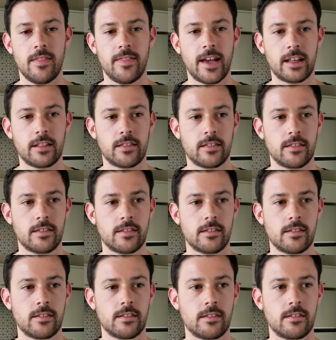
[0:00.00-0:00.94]

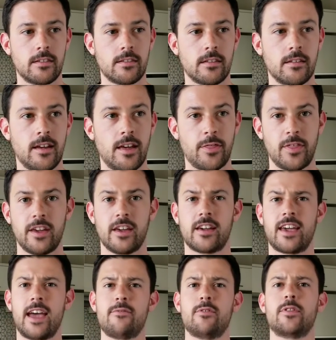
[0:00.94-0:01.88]
That's, I
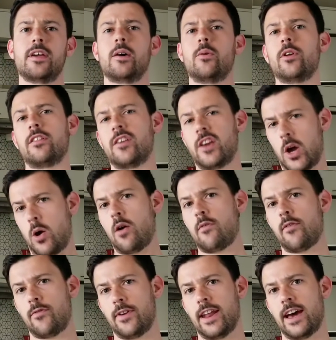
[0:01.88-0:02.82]
think, everything I wanted to go
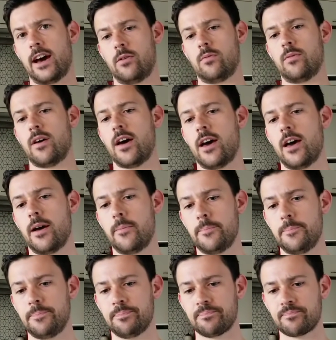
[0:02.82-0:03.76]
over for
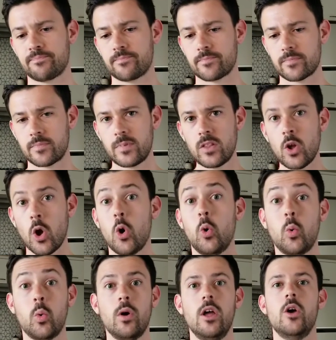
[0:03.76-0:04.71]
now.
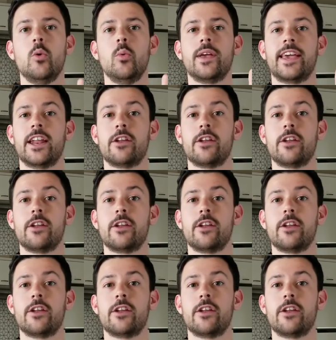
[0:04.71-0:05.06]
We're